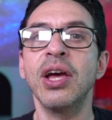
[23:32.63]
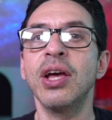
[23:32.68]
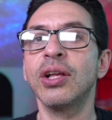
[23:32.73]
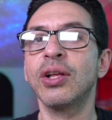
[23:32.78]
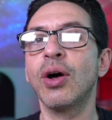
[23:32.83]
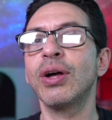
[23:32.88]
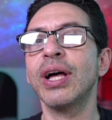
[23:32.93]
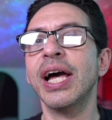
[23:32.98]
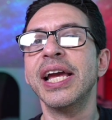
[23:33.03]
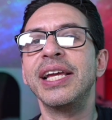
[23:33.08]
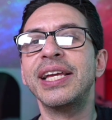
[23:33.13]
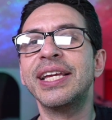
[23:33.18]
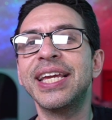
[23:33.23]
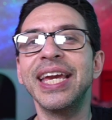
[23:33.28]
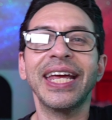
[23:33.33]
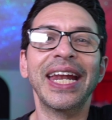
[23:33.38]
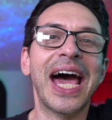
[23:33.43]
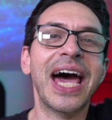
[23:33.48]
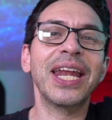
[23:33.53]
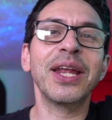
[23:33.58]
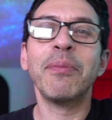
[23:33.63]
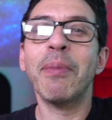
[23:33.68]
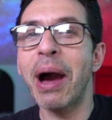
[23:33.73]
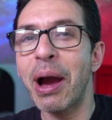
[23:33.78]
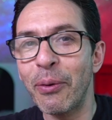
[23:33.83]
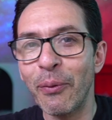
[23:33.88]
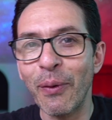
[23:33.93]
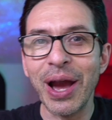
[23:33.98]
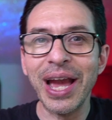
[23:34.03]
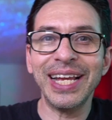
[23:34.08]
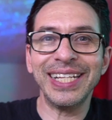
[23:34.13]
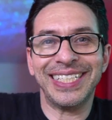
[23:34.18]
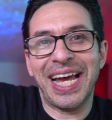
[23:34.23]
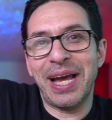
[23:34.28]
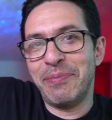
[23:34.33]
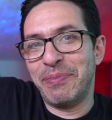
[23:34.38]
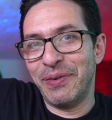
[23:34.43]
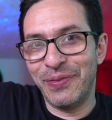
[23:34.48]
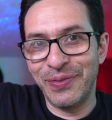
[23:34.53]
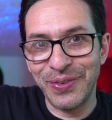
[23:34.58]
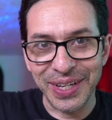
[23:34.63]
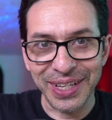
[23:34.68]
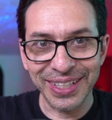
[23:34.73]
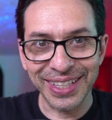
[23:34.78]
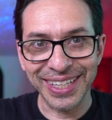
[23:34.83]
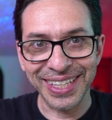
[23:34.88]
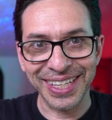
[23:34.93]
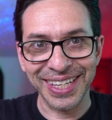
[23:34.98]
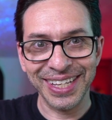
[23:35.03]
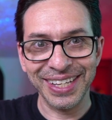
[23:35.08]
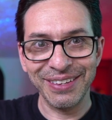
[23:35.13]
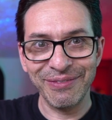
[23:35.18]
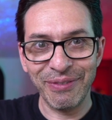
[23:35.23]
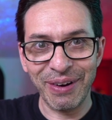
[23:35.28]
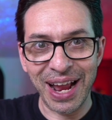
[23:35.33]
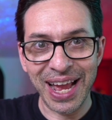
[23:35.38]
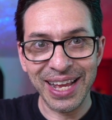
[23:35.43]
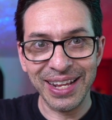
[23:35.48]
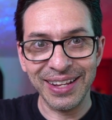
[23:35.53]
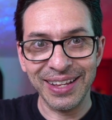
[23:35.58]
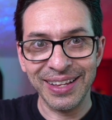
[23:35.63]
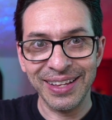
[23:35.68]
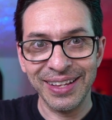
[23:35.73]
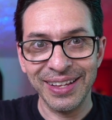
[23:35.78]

go like get out of my way type of feeling, right?